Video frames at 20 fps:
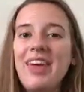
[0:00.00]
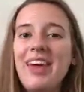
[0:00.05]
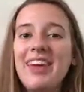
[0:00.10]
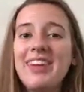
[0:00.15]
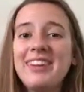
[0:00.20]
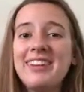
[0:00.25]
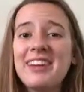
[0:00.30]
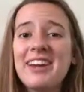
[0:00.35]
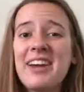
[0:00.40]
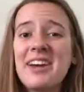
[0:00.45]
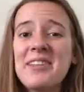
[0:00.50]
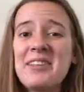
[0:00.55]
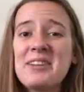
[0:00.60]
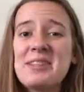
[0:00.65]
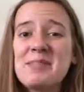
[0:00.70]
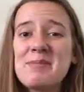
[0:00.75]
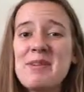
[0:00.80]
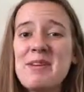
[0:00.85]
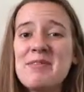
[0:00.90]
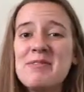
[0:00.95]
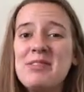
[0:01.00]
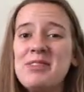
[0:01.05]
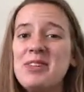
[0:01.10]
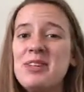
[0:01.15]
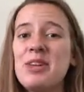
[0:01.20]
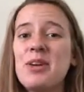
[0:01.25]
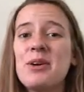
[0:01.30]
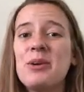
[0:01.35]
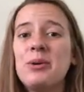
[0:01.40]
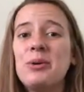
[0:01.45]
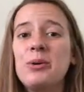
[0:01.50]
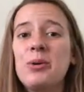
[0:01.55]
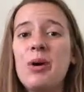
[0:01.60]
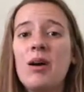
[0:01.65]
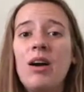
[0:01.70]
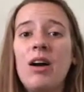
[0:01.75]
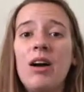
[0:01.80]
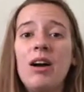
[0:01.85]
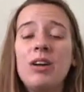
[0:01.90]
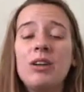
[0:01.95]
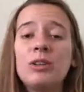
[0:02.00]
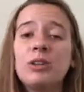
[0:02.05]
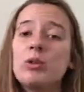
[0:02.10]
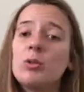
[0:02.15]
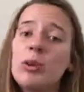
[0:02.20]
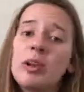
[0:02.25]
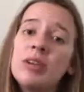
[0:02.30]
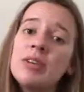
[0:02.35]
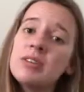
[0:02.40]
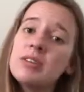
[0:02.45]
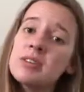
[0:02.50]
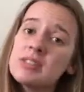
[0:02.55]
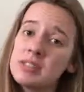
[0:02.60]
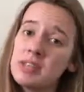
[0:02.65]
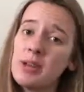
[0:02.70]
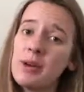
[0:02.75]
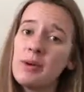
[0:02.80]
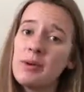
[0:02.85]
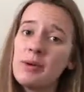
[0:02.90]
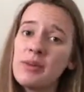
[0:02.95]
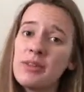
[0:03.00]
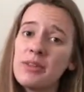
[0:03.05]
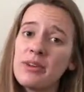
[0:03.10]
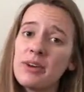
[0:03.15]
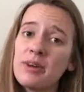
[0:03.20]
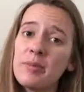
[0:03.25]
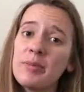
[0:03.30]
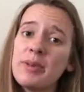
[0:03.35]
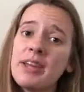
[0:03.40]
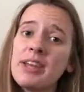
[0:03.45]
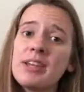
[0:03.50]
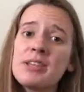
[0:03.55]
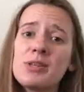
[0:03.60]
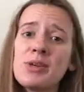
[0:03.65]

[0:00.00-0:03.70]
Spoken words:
And yeah, that's my video on cranial sacral therapy.